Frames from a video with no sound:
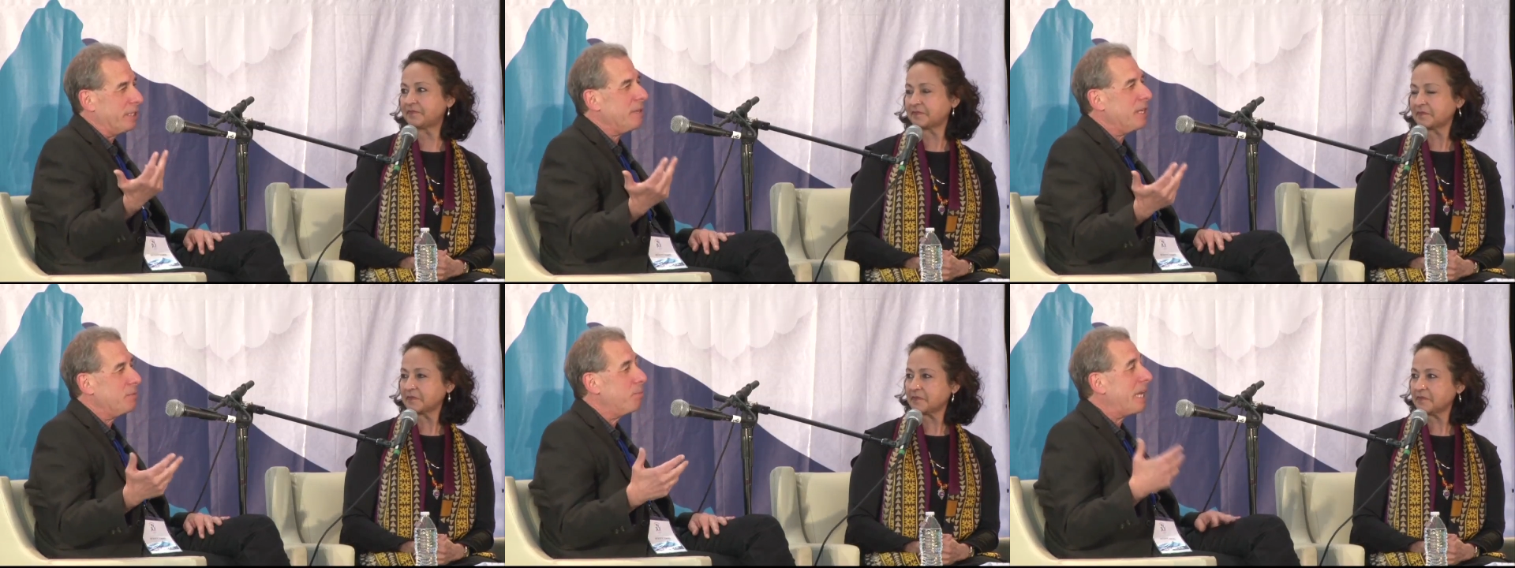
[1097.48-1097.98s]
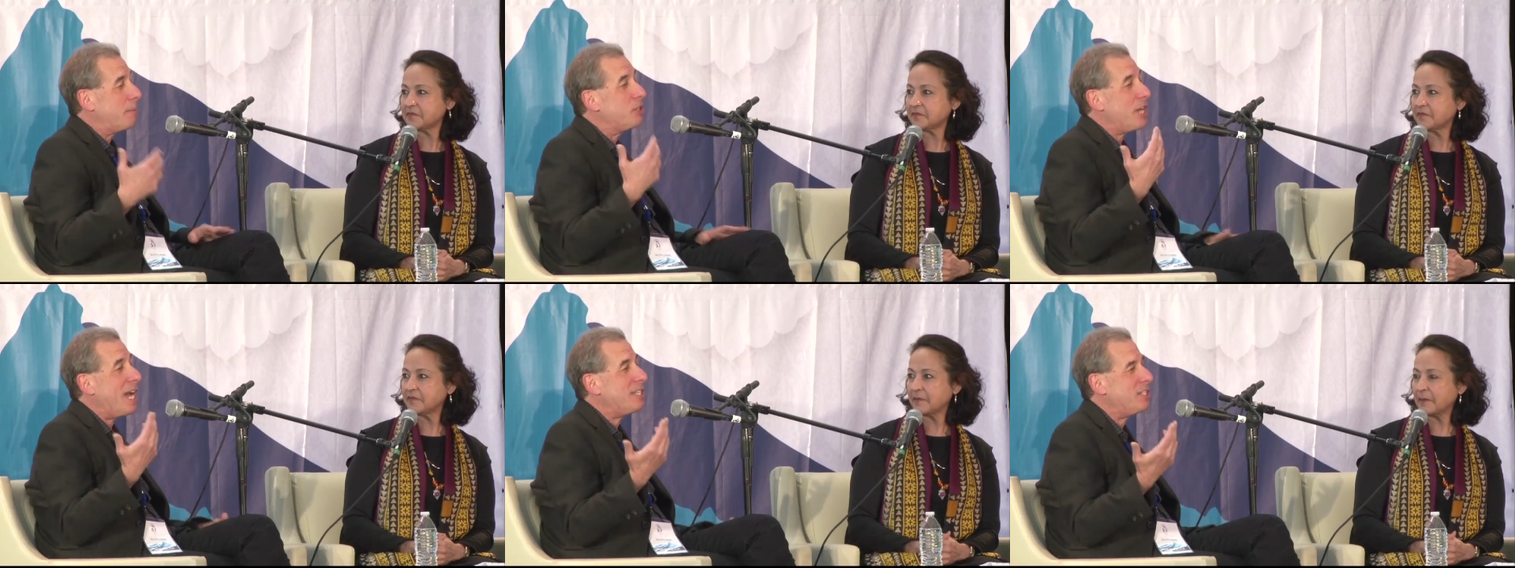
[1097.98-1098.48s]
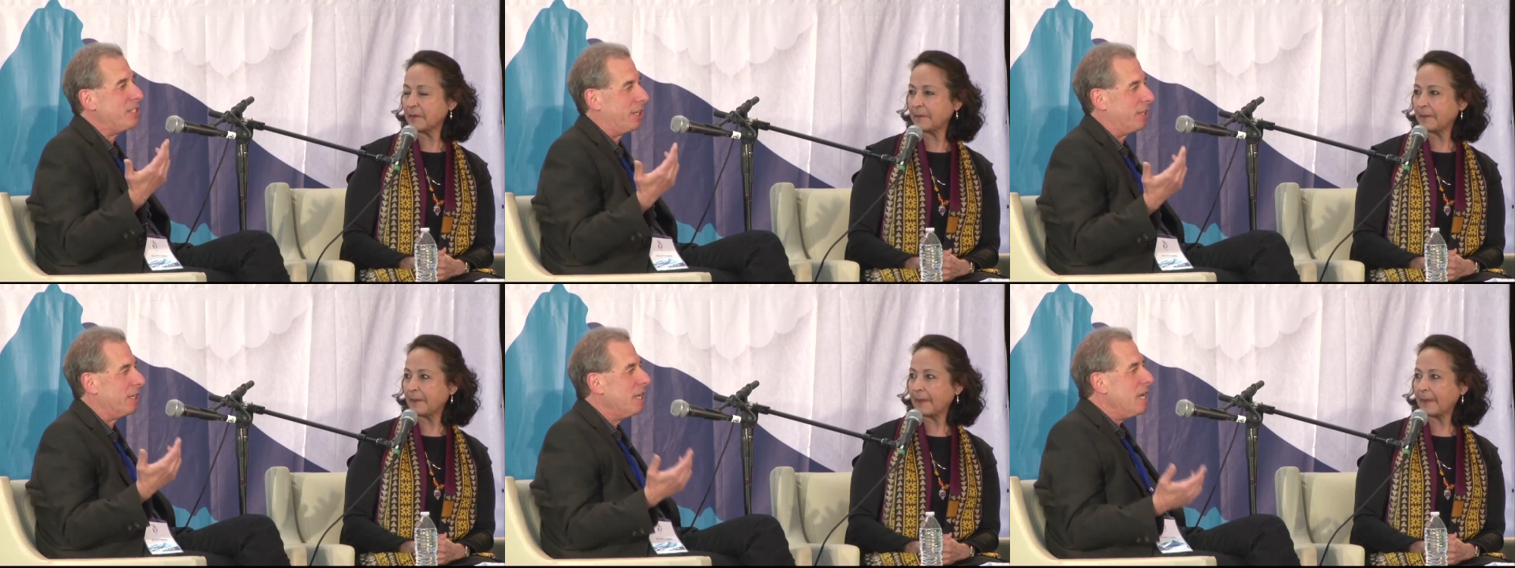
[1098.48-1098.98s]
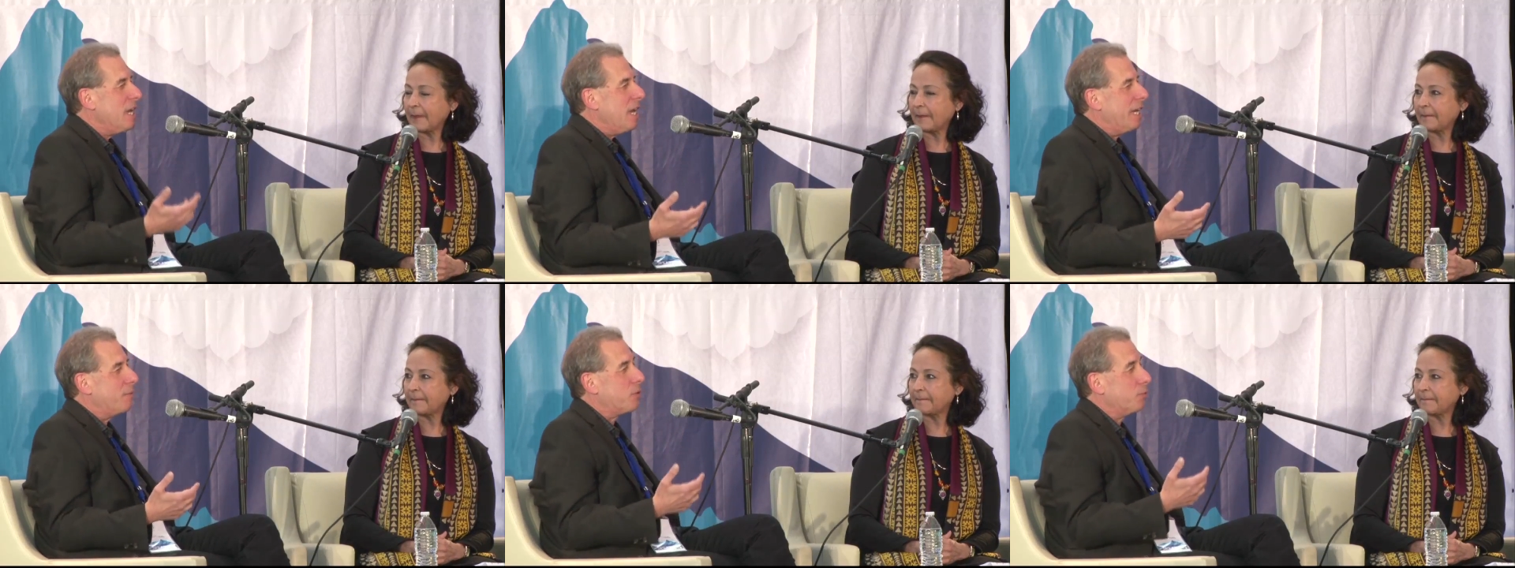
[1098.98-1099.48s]
Speaker 1: and became a jazz singer.
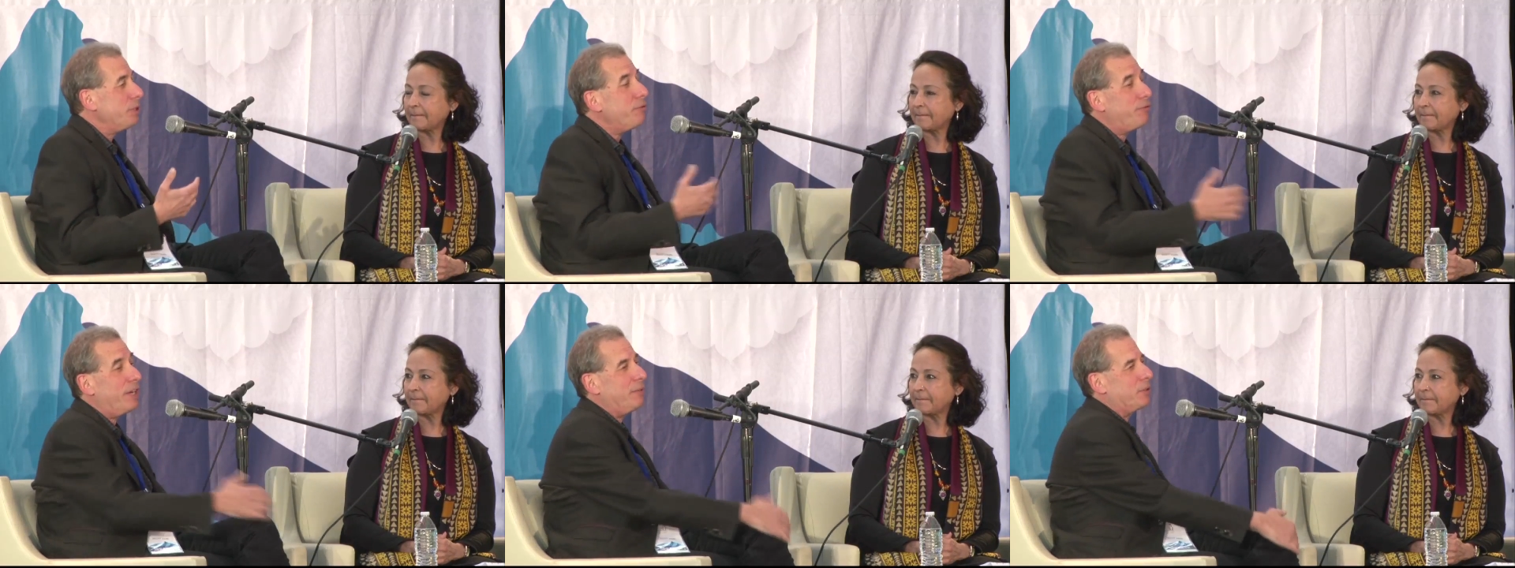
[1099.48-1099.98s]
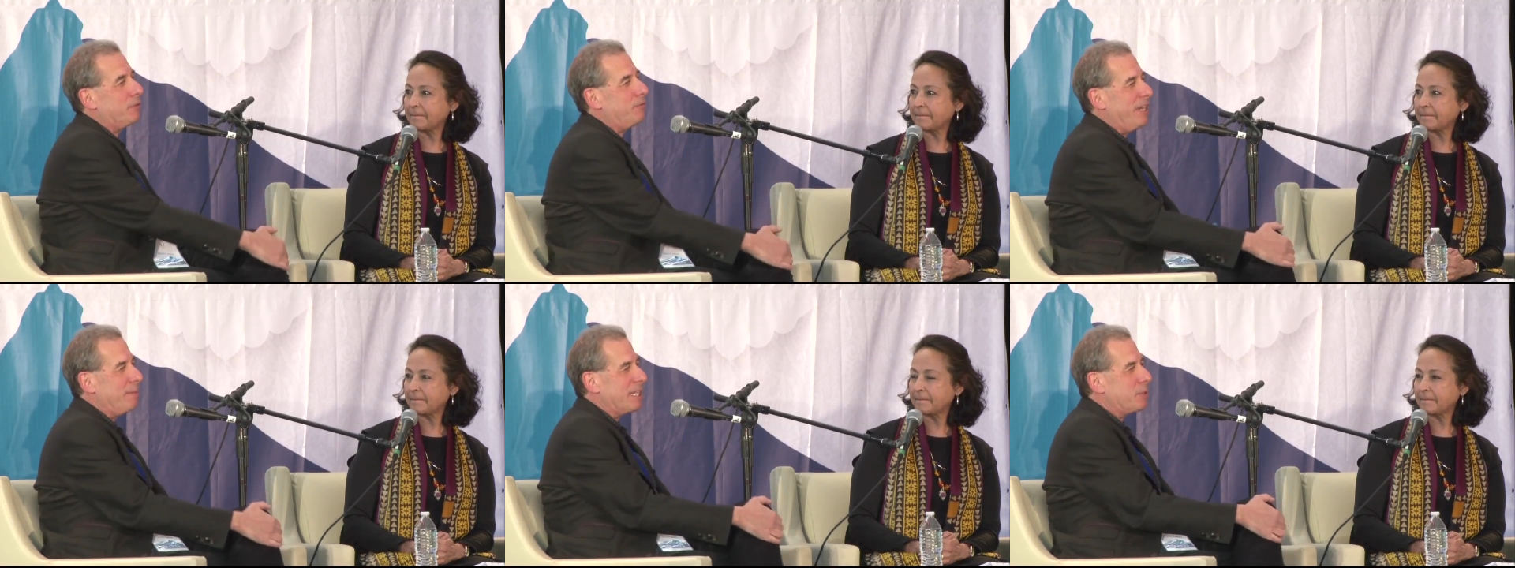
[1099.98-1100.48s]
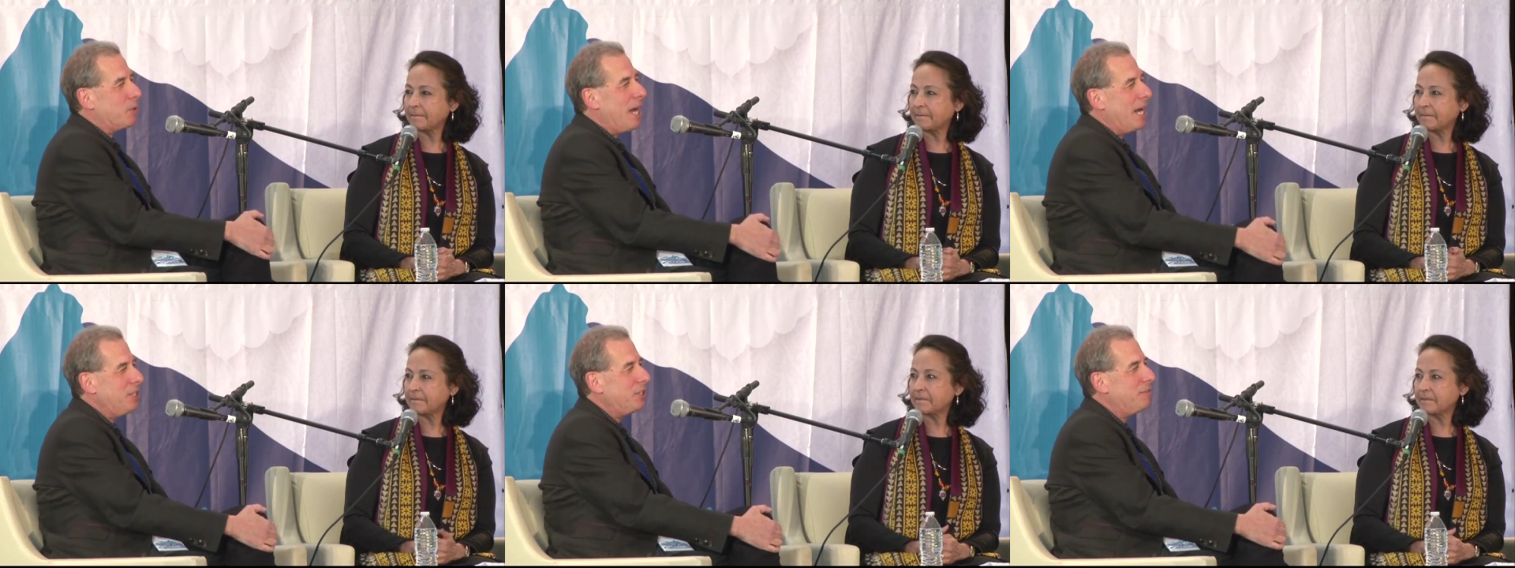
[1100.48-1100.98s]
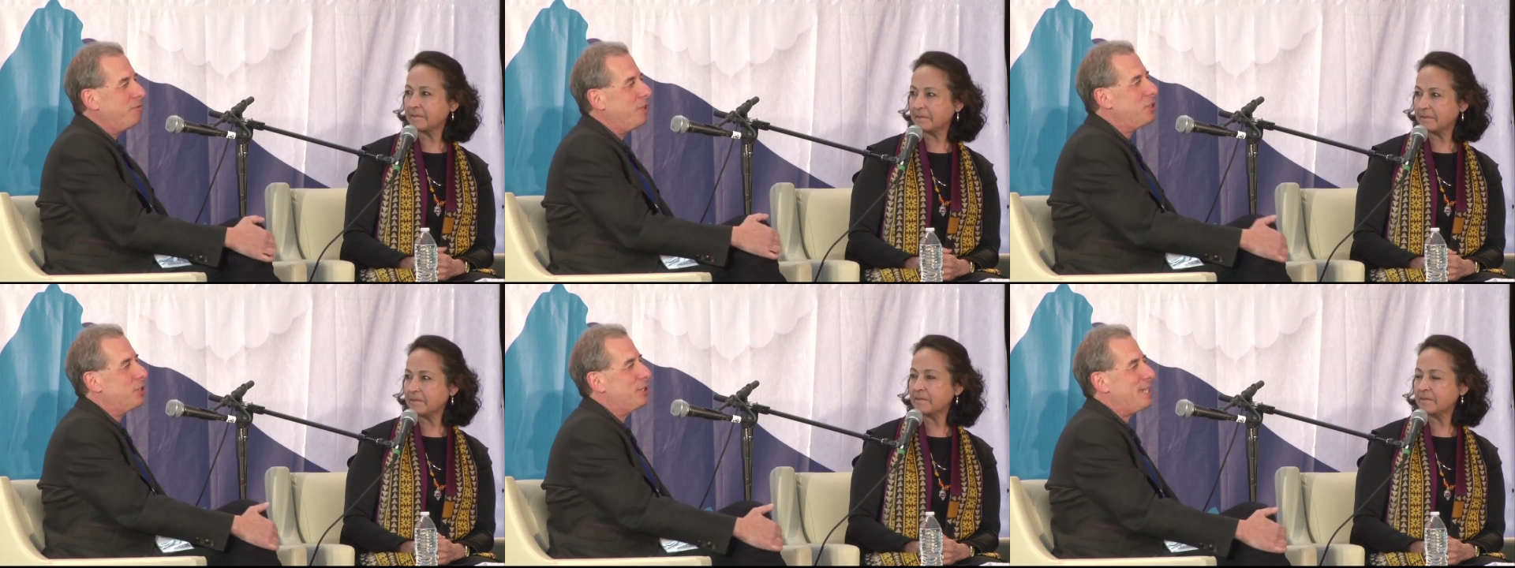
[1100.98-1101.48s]
And it was a real fight with the family. I said, "Well, how did you
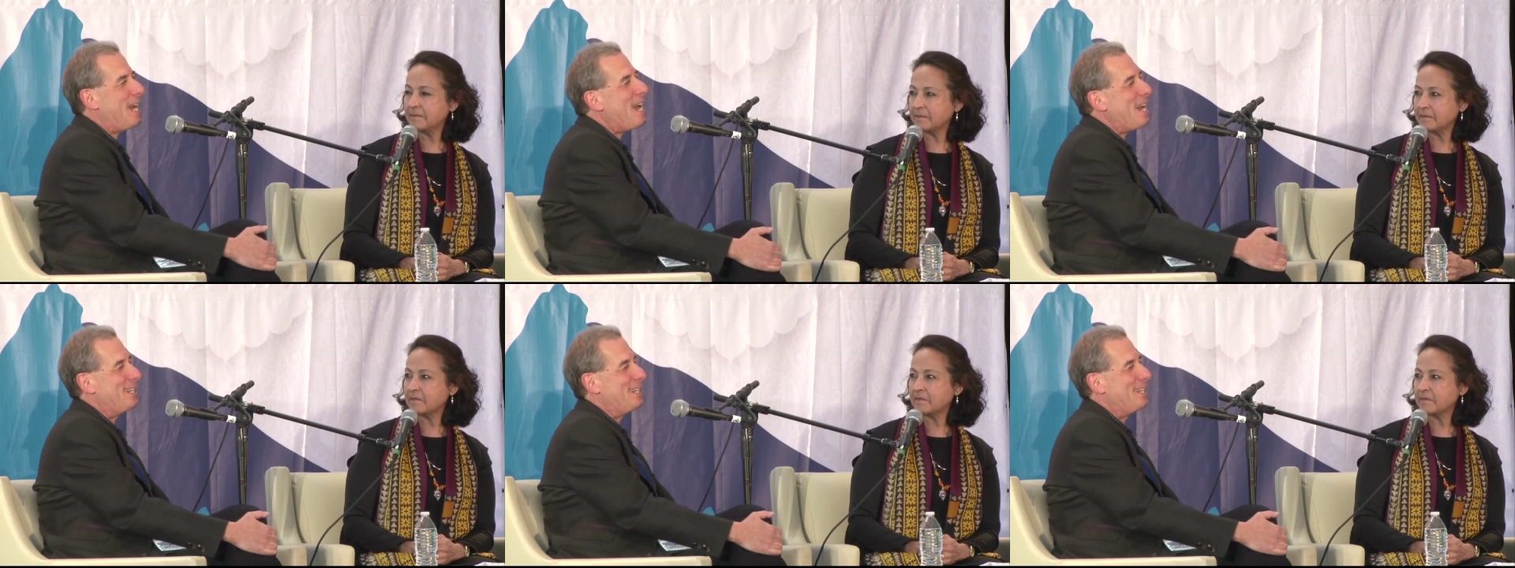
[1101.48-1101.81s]
convince your dad